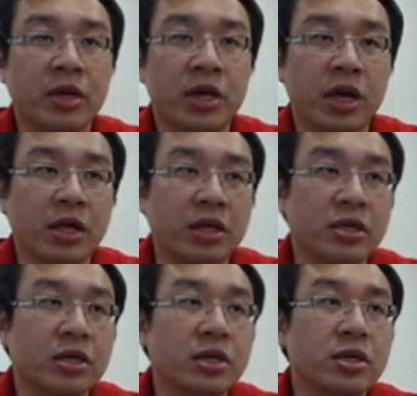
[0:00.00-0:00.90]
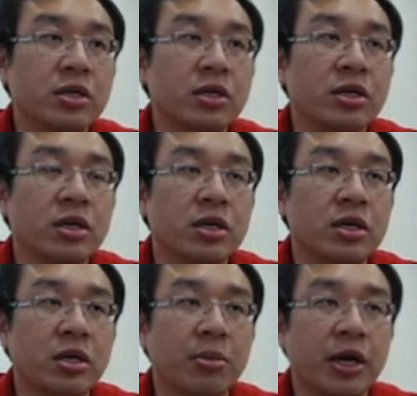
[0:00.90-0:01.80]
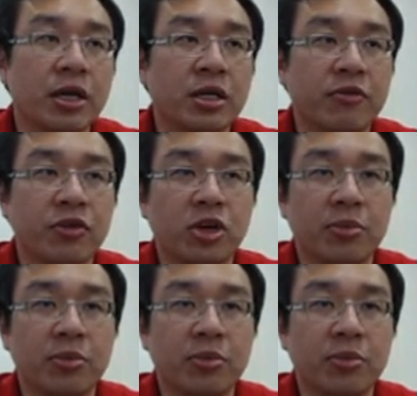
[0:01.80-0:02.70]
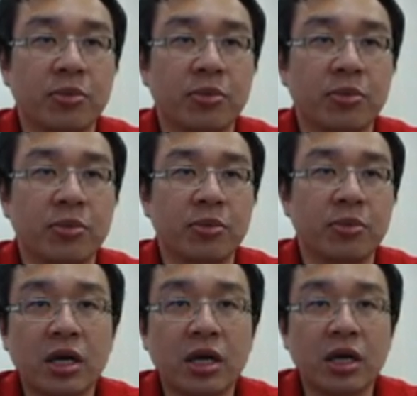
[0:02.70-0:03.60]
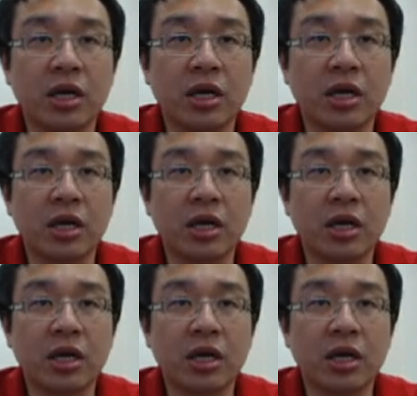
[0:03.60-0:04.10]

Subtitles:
and here the black developed the knight to c6,